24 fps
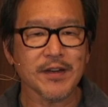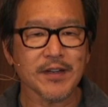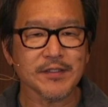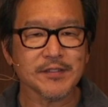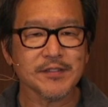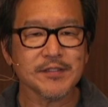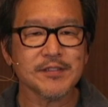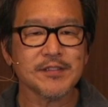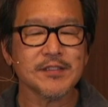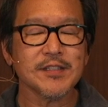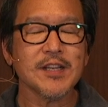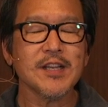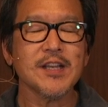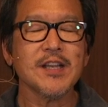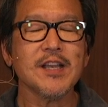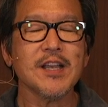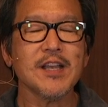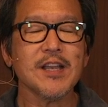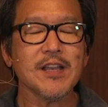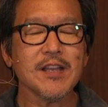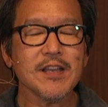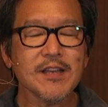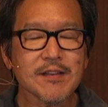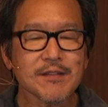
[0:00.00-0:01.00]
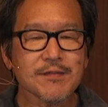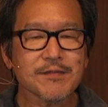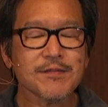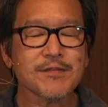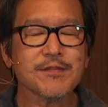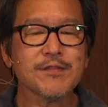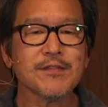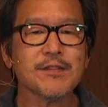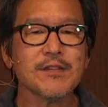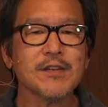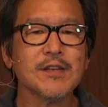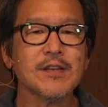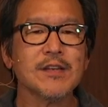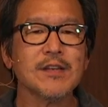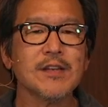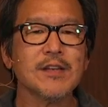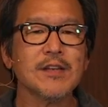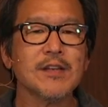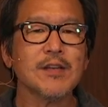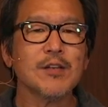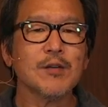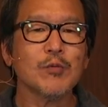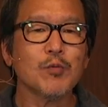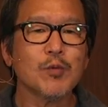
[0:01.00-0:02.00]
us if
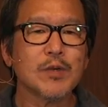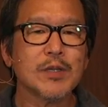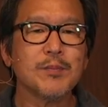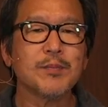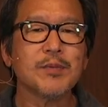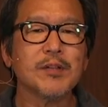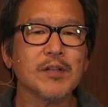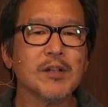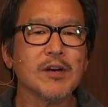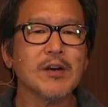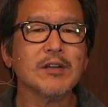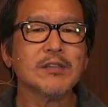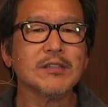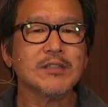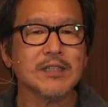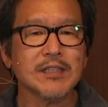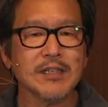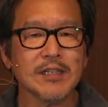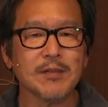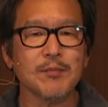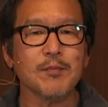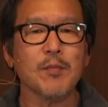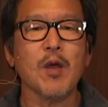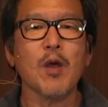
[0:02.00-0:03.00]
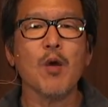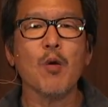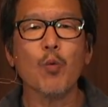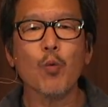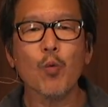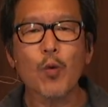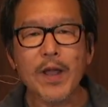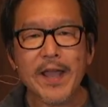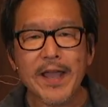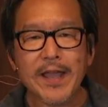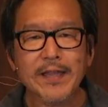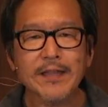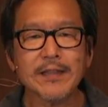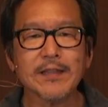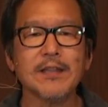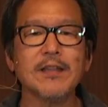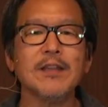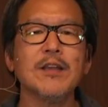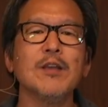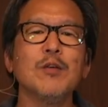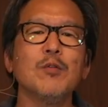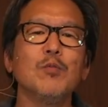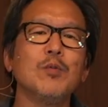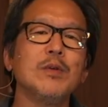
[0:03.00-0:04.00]
we belong to him, when
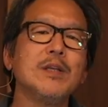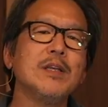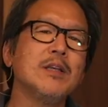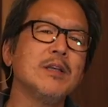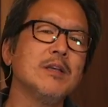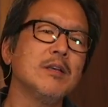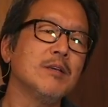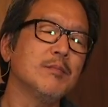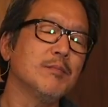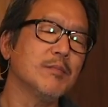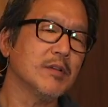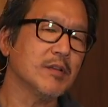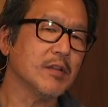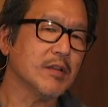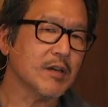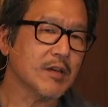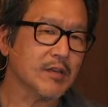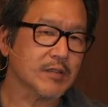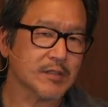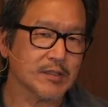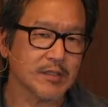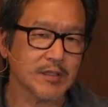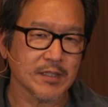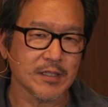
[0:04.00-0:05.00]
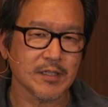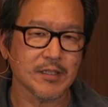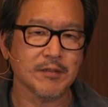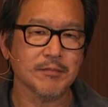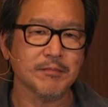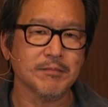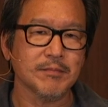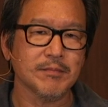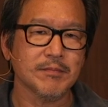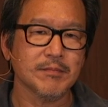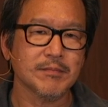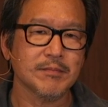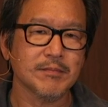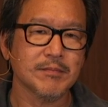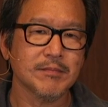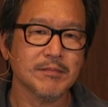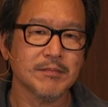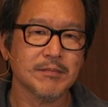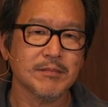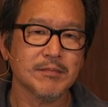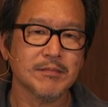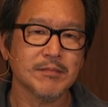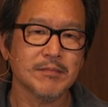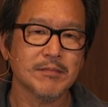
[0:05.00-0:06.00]
we belong to him.
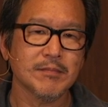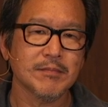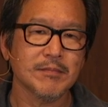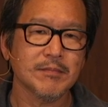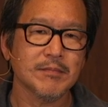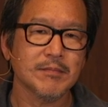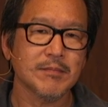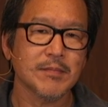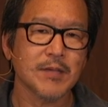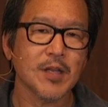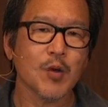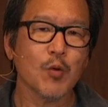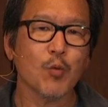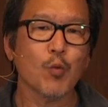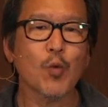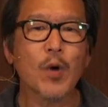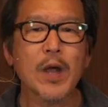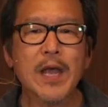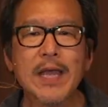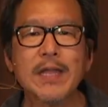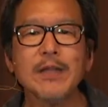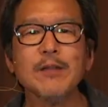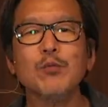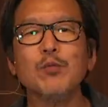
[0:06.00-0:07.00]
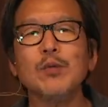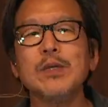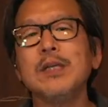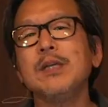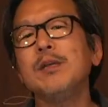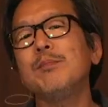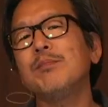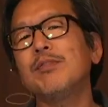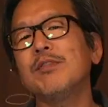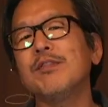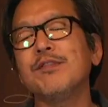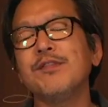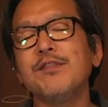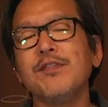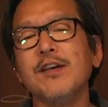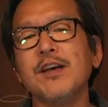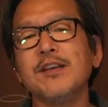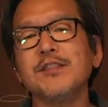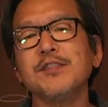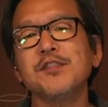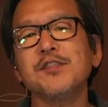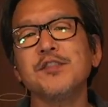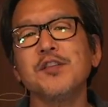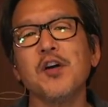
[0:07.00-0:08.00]
When we
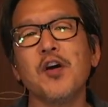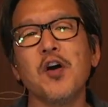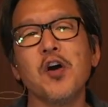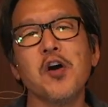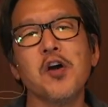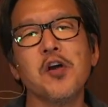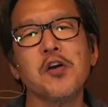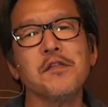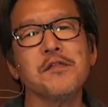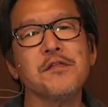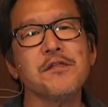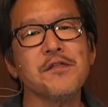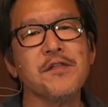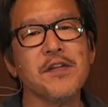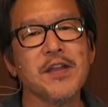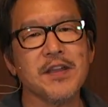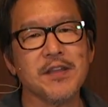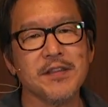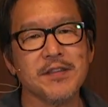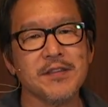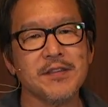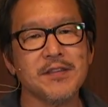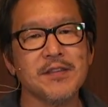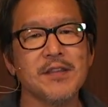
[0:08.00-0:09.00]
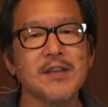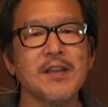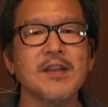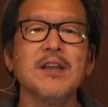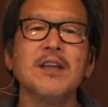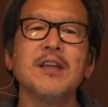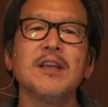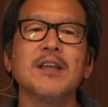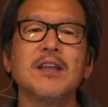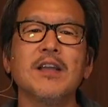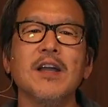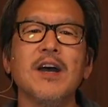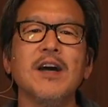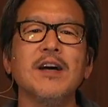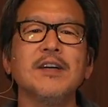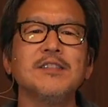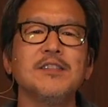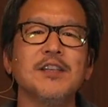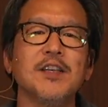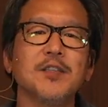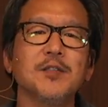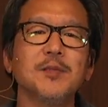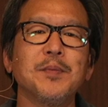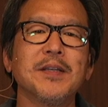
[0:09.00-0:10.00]
profess our faith, God's
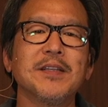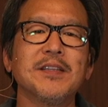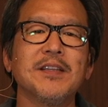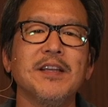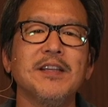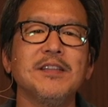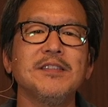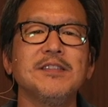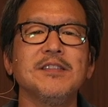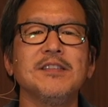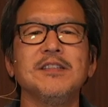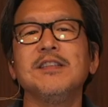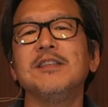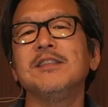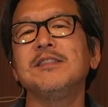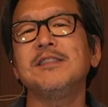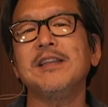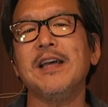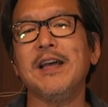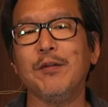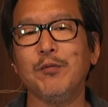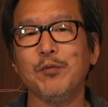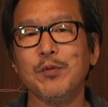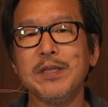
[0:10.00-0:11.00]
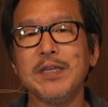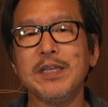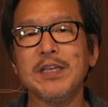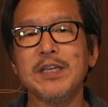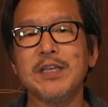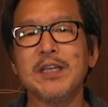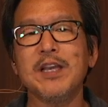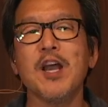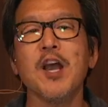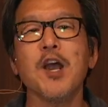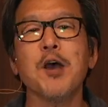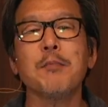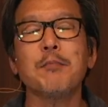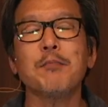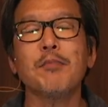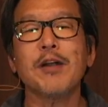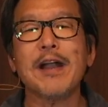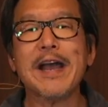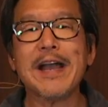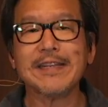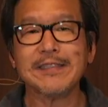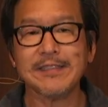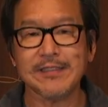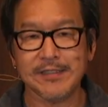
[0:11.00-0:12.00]
expectation is that we
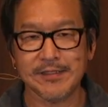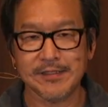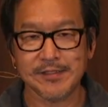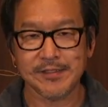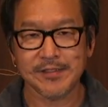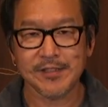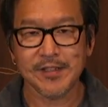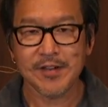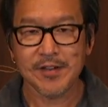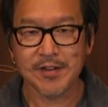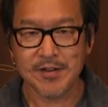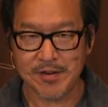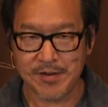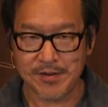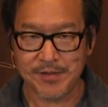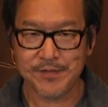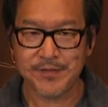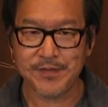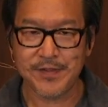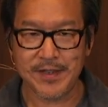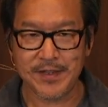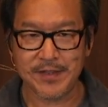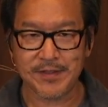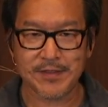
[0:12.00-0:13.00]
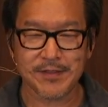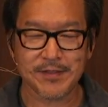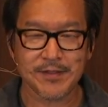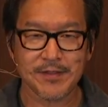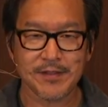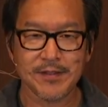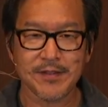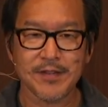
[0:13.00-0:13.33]
practice our faith.